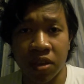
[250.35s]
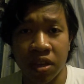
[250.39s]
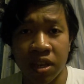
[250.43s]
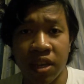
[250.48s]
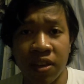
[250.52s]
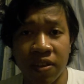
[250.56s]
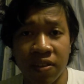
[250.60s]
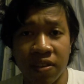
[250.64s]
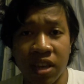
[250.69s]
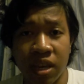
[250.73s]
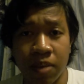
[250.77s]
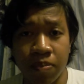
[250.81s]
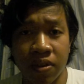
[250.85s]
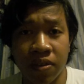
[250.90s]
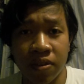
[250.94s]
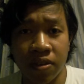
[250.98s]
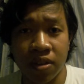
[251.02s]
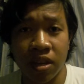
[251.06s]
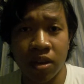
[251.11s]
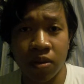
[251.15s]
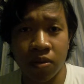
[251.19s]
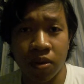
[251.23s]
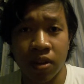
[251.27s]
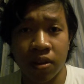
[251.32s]
He's keeping
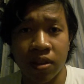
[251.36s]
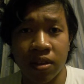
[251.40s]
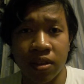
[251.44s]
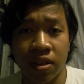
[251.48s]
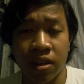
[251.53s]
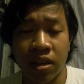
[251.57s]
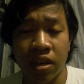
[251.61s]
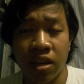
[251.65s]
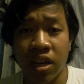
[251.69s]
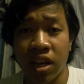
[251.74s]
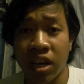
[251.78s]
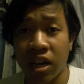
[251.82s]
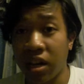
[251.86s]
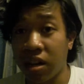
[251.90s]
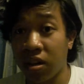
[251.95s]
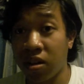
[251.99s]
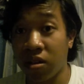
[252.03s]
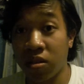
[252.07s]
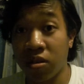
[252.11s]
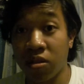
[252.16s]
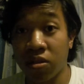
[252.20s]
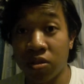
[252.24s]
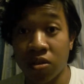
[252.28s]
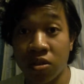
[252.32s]
secrets. And
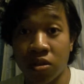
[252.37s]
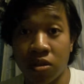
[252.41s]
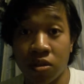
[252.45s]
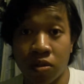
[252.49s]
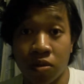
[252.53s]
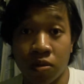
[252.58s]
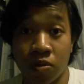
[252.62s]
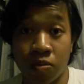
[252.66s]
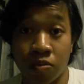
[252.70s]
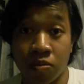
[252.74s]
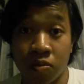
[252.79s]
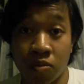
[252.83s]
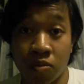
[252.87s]
also,